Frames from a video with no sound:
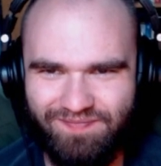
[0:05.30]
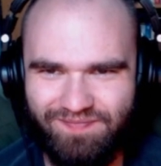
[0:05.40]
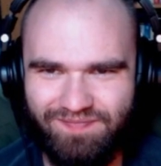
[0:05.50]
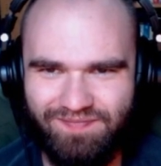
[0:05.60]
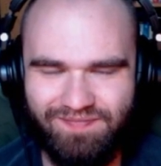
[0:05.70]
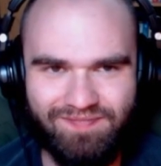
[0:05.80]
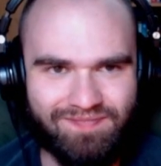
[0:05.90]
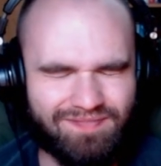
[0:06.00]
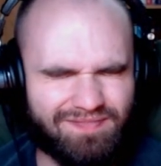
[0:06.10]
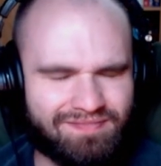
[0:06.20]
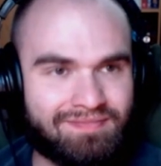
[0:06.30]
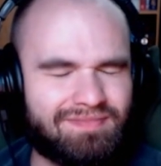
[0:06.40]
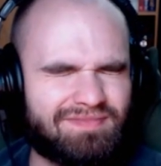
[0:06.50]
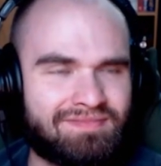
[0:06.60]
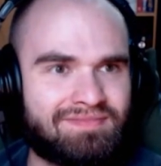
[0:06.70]

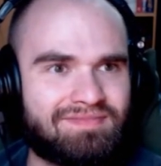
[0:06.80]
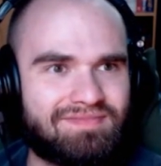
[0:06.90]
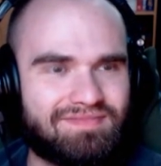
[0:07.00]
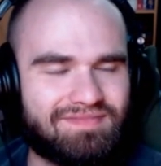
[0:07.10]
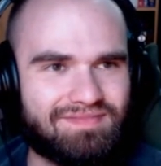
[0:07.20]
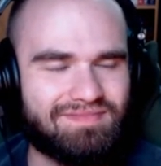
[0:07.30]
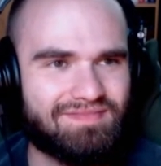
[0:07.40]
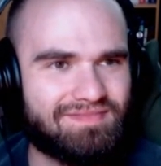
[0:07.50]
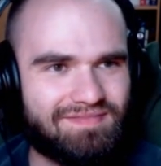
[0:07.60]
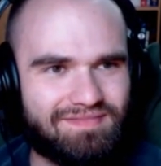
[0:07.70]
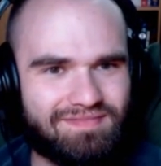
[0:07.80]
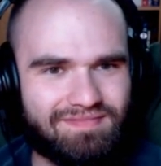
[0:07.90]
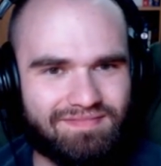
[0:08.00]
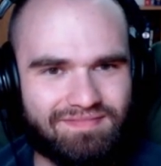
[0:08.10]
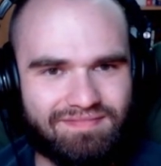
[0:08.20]

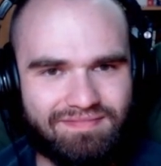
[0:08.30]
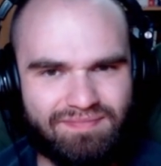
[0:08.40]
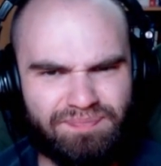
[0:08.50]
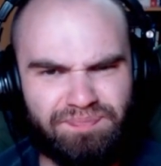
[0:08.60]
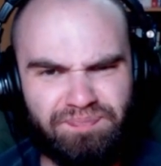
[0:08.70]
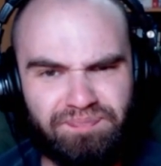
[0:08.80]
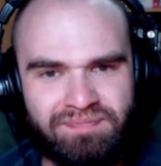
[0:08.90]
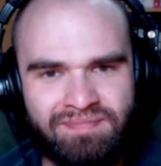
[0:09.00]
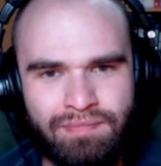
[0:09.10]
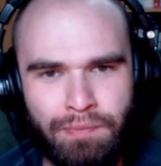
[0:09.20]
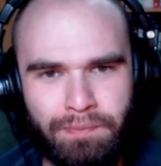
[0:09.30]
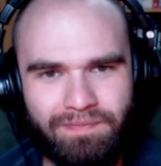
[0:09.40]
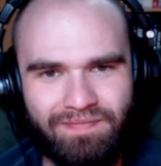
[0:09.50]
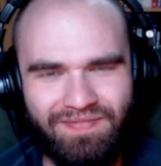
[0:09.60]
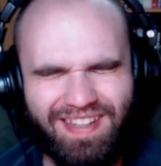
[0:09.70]

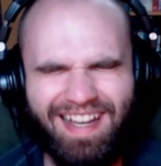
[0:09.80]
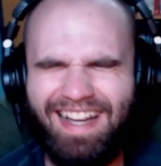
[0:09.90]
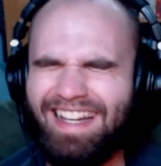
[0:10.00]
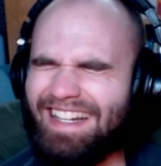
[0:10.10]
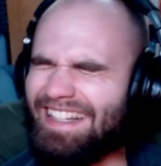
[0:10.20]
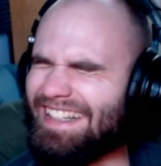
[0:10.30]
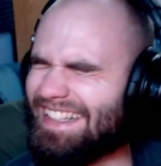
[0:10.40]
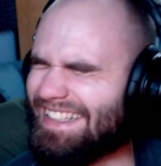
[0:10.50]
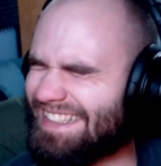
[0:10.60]
[no speech]